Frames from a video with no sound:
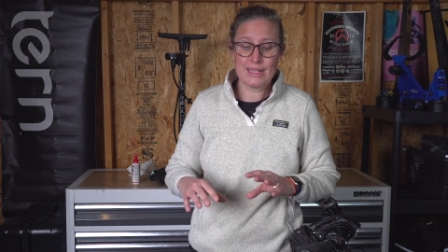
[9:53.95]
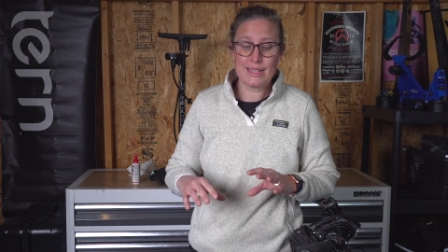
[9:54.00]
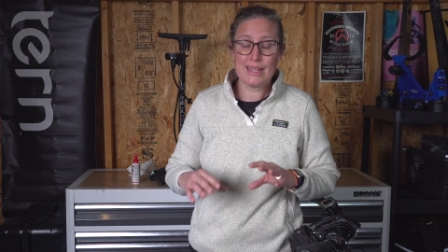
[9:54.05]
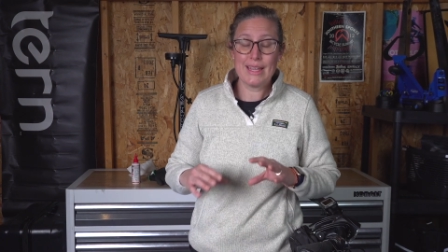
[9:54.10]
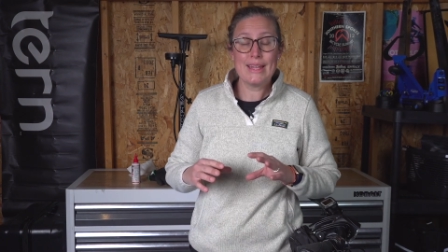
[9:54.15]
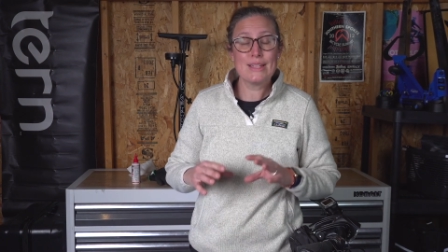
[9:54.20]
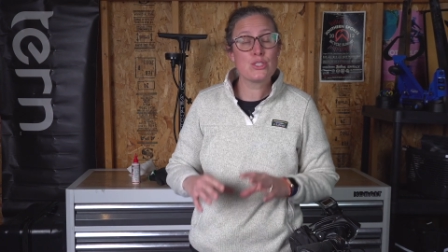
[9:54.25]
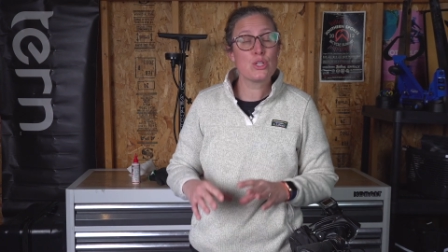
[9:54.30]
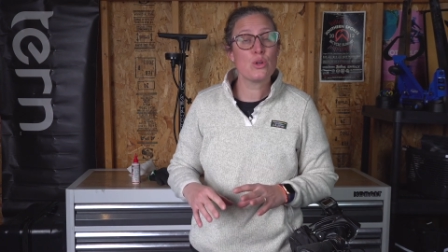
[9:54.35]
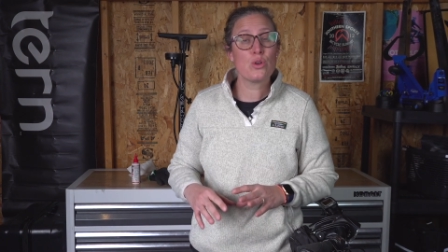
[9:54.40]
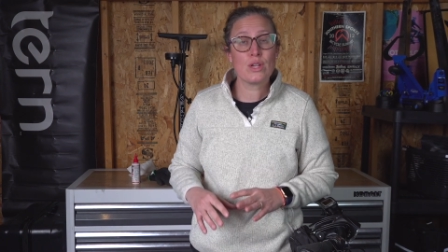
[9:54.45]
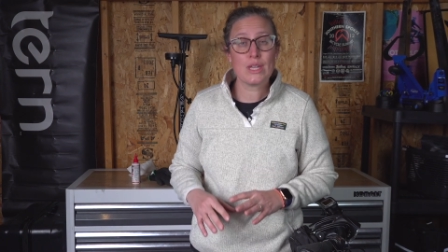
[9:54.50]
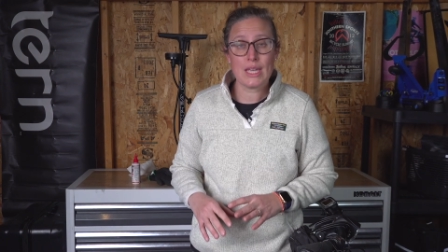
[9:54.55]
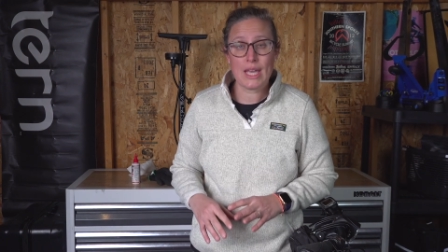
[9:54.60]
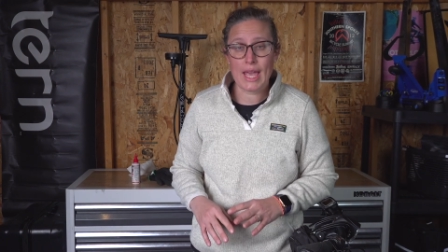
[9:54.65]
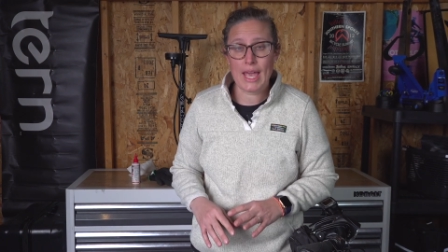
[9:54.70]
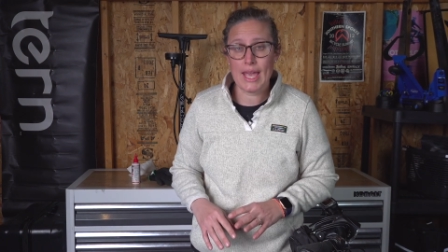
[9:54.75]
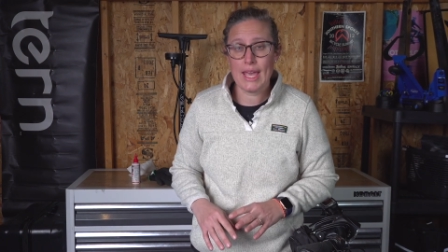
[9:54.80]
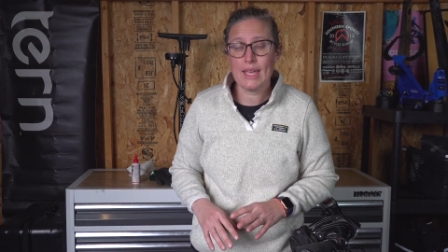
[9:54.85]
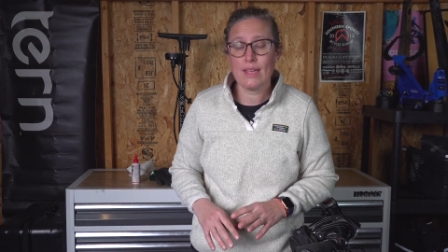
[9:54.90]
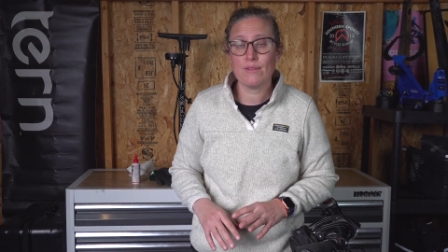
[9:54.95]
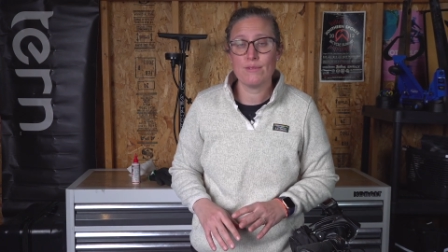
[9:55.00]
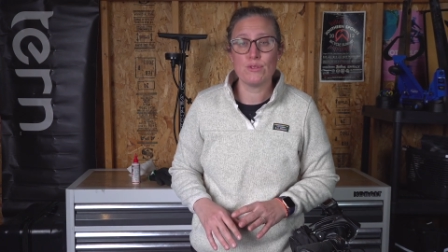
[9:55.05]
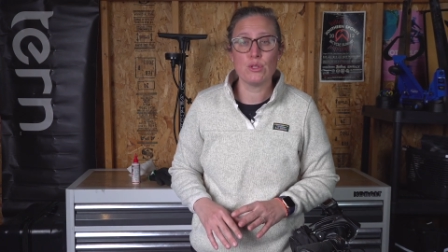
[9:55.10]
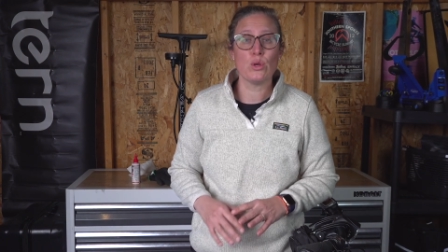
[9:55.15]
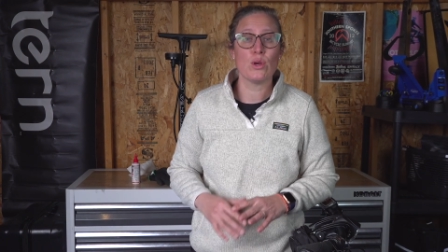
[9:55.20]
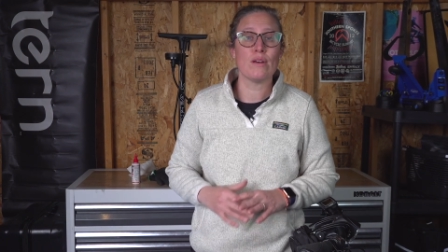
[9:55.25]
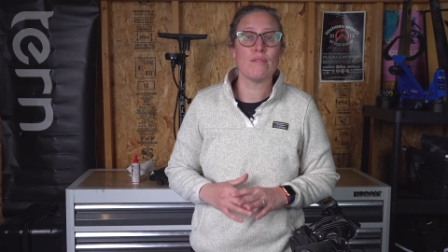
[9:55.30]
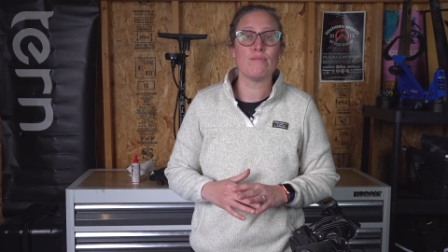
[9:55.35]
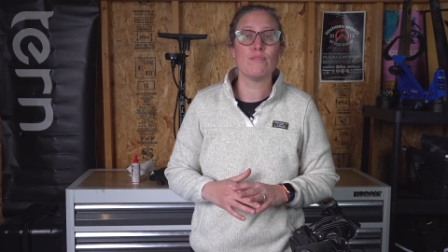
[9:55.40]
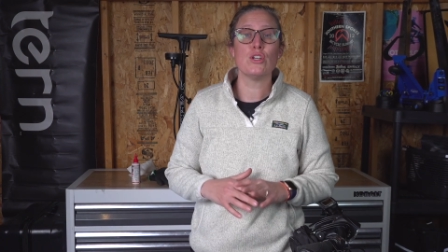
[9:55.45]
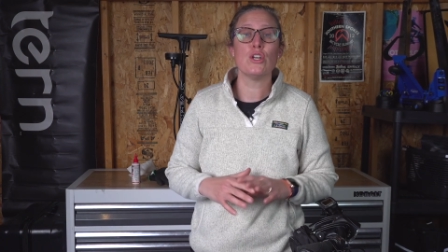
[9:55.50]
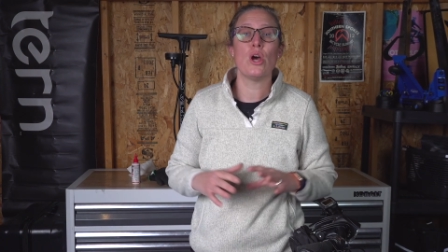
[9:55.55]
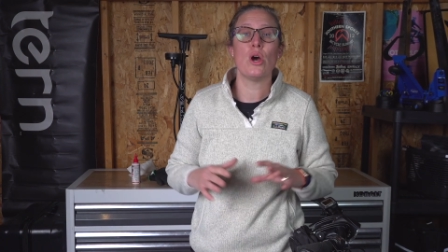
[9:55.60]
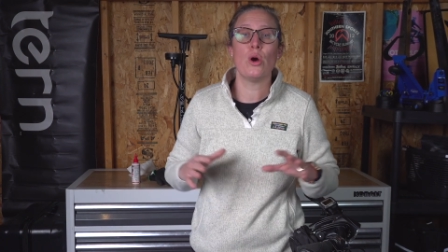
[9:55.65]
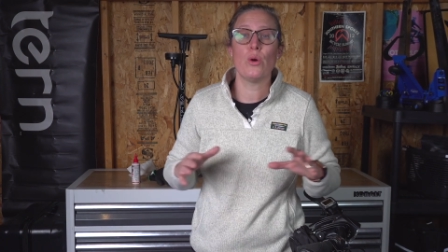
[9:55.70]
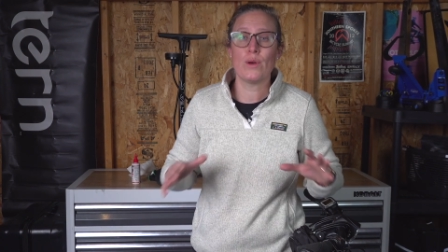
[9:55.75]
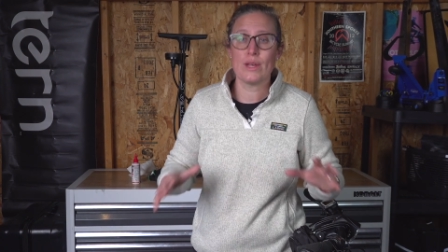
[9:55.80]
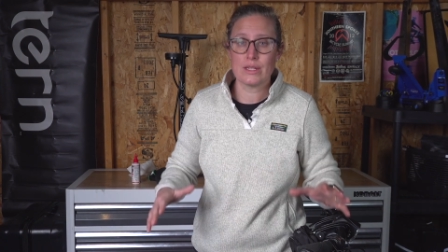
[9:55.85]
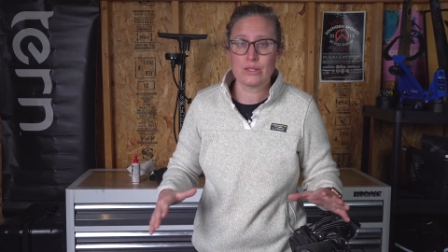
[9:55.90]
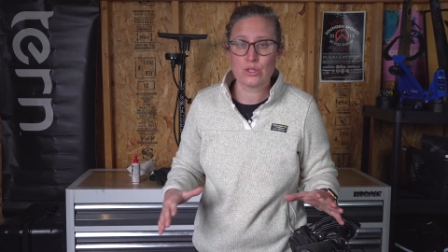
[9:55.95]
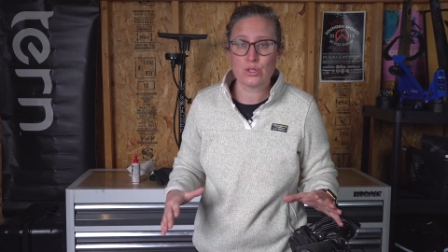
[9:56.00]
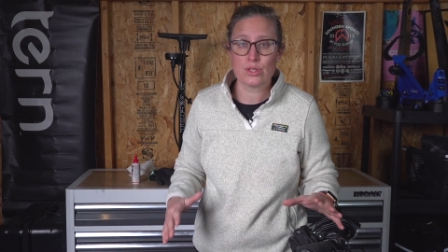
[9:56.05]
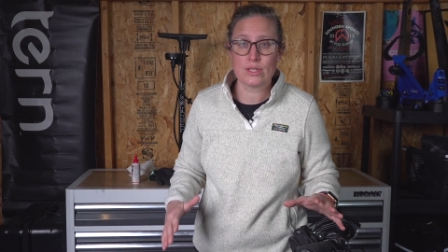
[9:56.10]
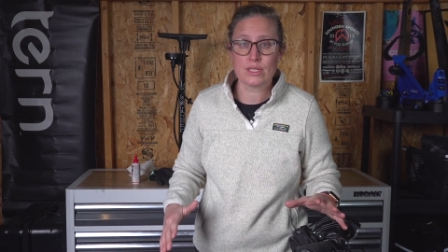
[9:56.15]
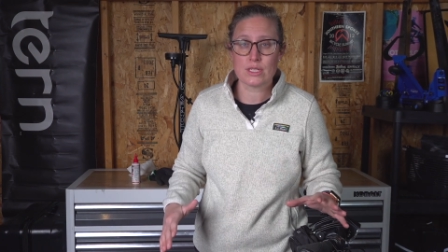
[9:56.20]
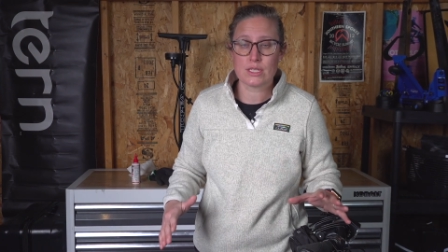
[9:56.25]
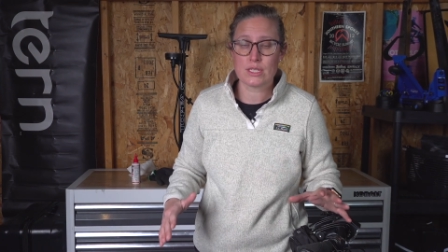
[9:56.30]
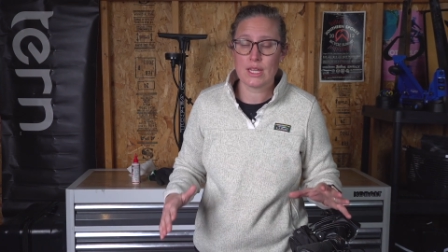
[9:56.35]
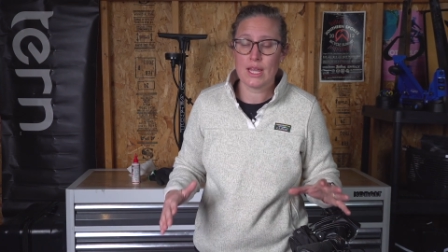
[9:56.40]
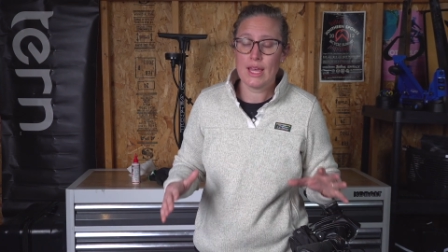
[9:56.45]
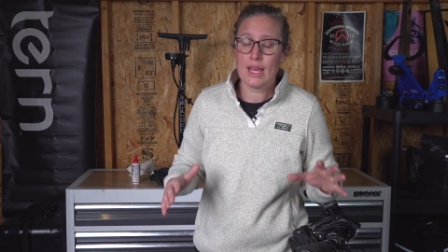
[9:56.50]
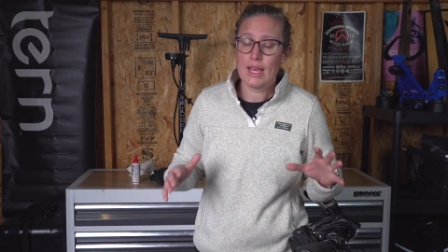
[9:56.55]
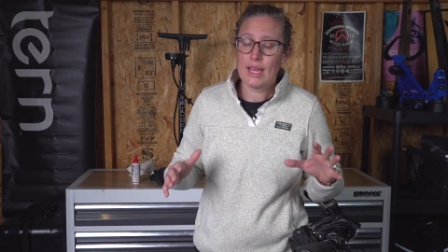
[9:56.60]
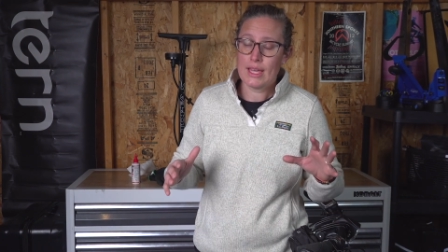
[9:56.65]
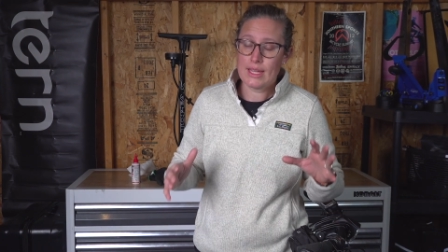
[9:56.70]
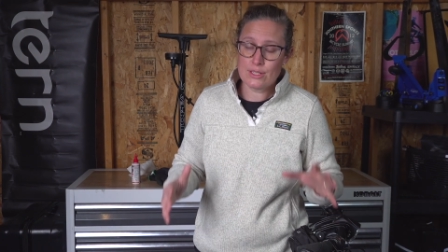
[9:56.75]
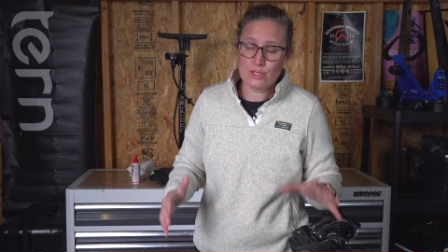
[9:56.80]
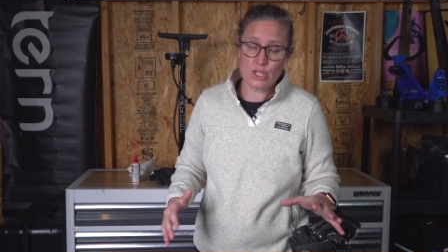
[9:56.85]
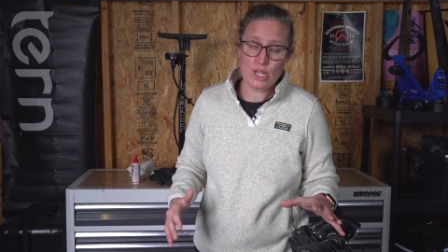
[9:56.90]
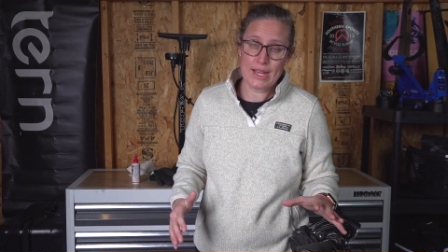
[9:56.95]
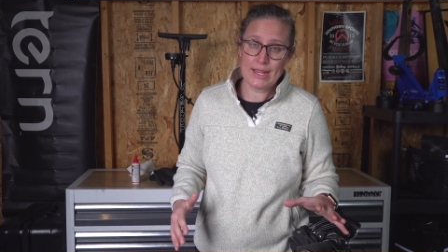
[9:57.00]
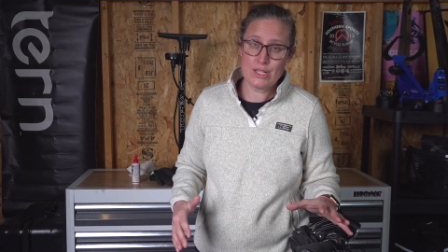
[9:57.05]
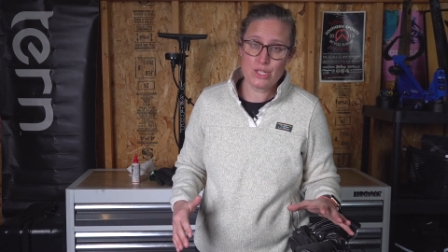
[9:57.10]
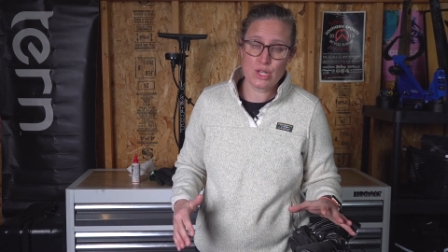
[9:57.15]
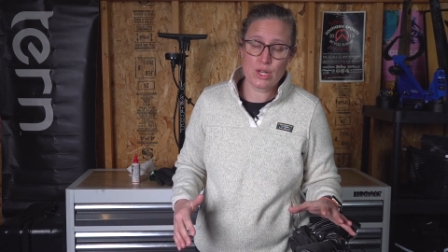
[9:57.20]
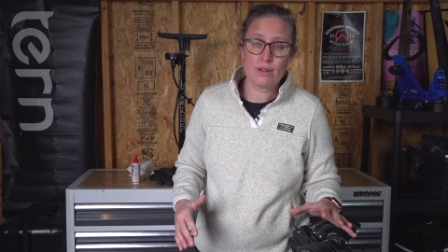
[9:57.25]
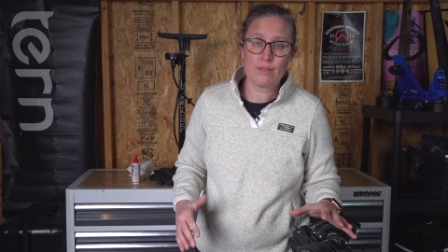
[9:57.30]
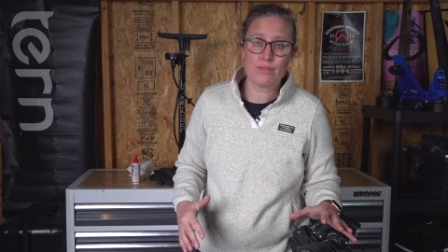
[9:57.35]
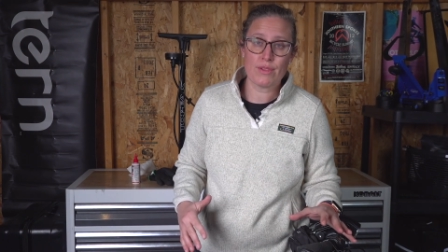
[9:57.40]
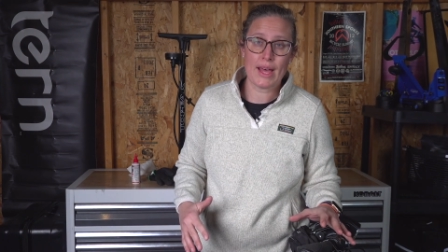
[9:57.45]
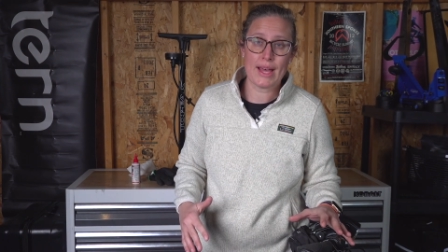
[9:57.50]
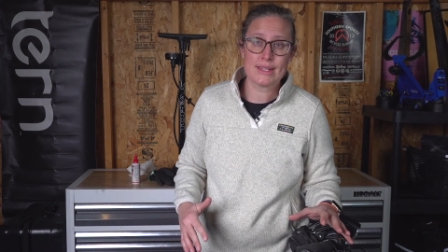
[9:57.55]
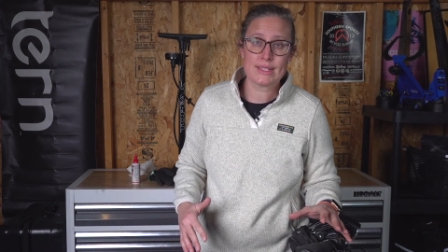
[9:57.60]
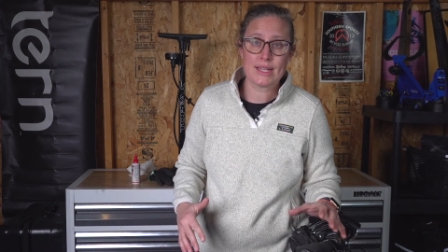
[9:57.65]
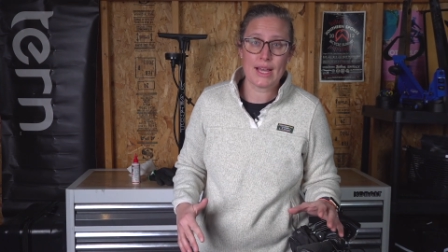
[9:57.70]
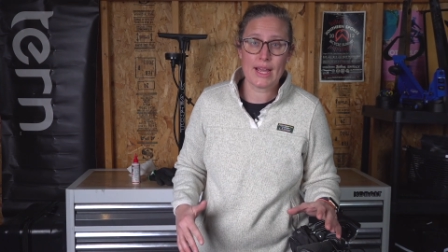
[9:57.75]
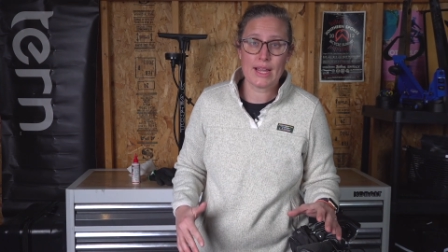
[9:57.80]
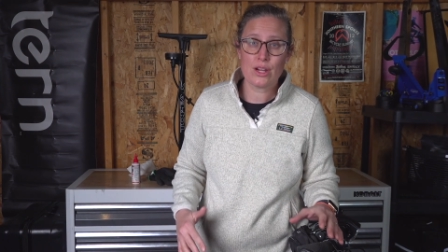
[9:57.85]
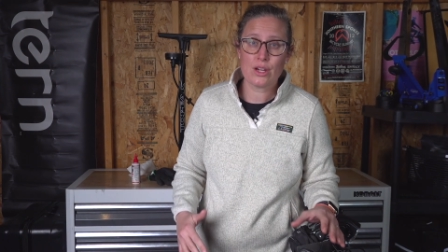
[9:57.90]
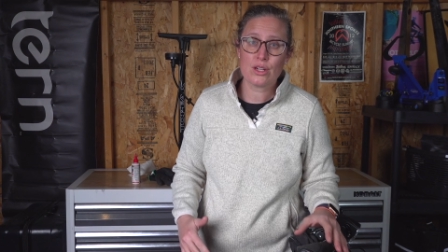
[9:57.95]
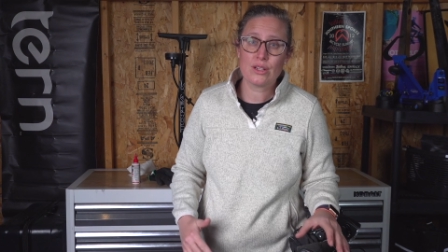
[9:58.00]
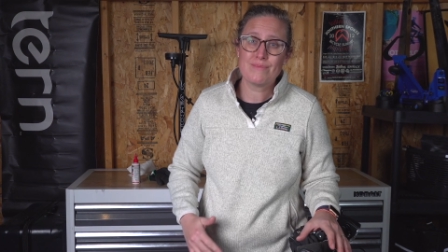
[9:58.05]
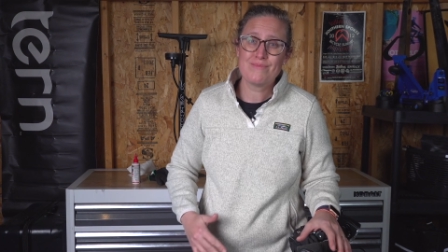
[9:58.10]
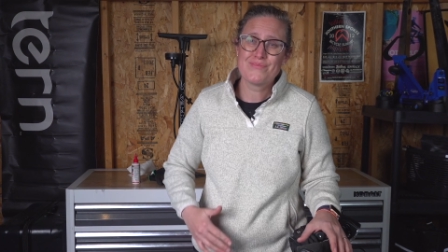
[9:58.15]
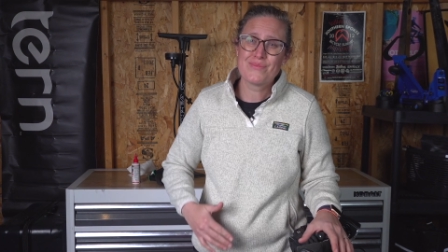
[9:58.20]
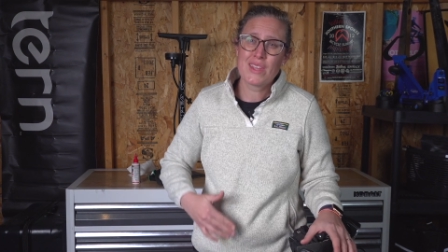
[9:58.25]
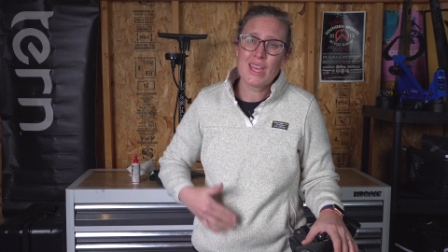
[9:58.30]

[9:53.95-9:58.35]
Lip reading: it's okay if you have no interest in changing a flat tire,